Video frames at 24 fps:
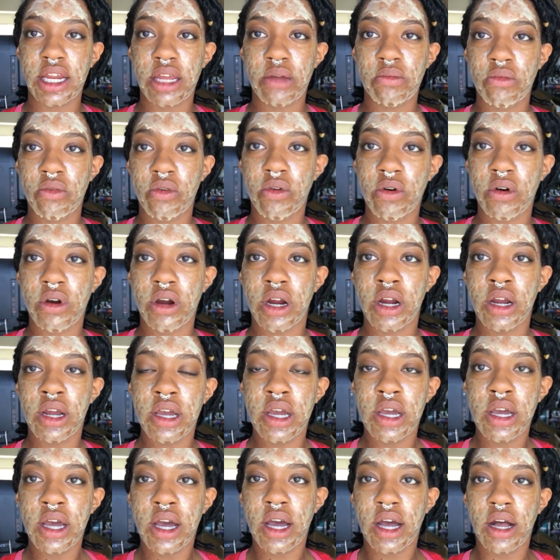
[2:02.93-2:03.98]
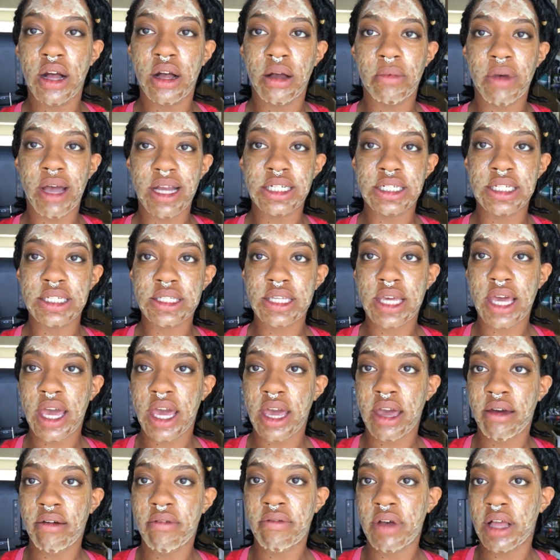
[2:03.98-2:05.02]
anymore. Um, I just
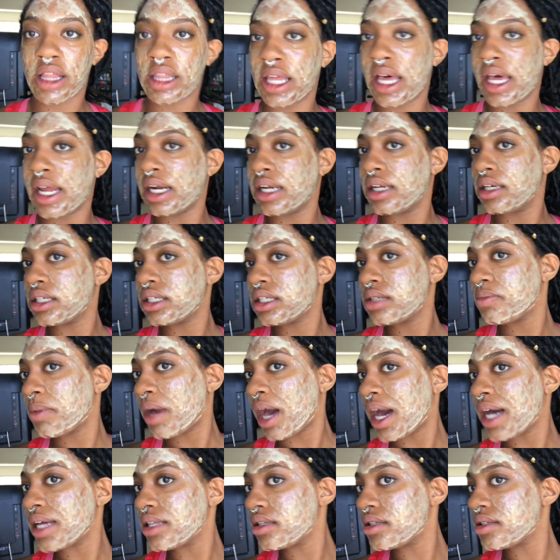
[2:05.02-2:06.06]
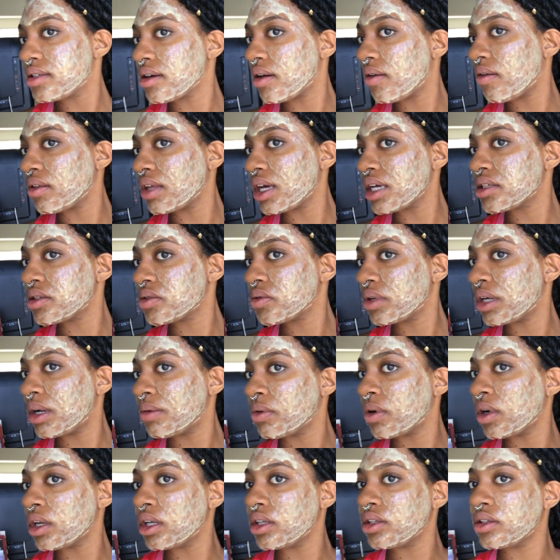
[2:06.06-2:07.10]
have a lot of the spots, so that's what
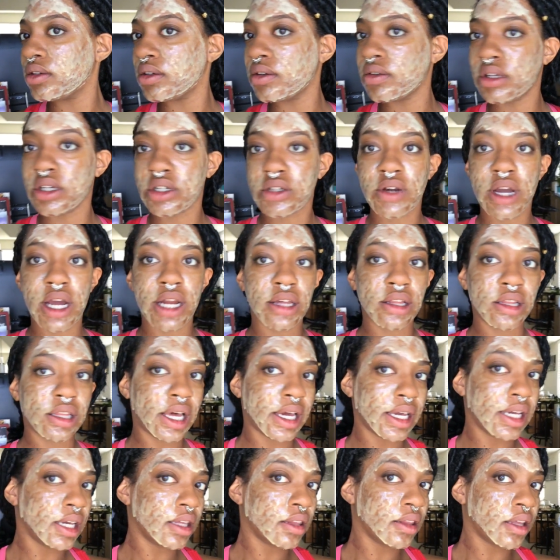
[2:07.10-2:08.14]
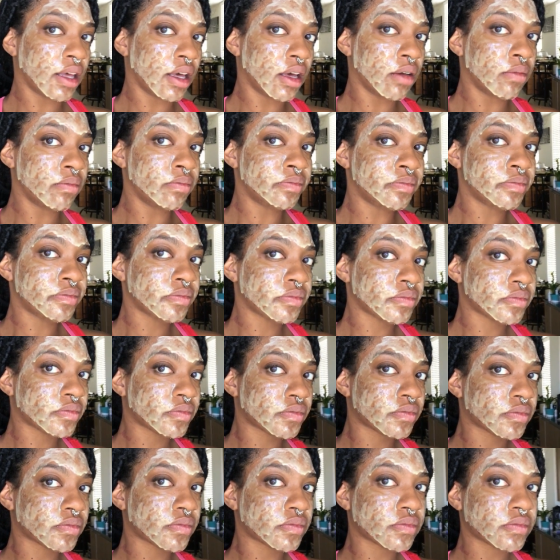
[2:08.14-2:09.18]
I'm gonna do to try to lighten them.
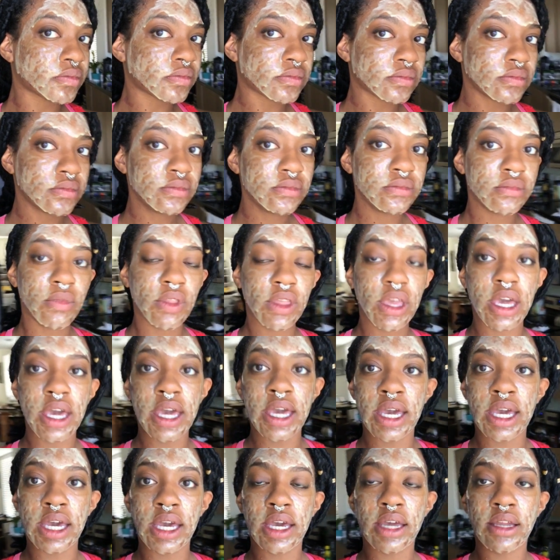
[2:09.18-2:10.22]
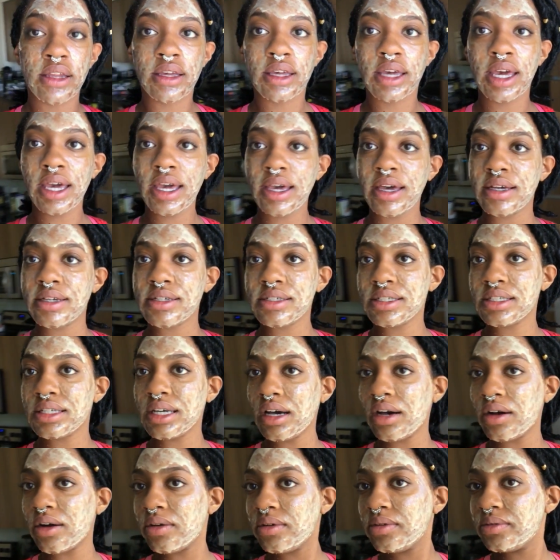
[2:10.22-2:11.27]
And yeah,
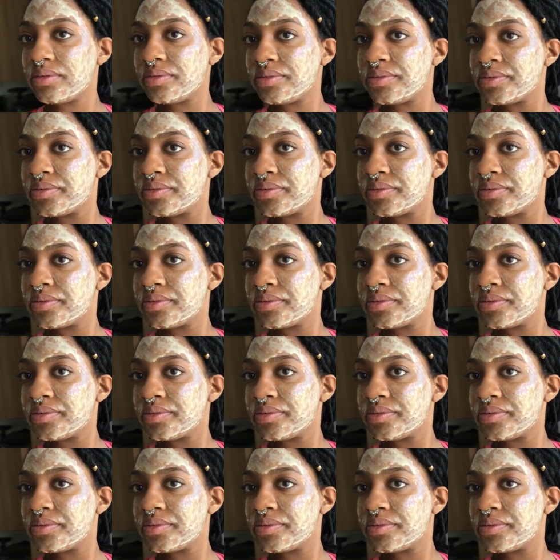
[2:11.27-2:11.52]
so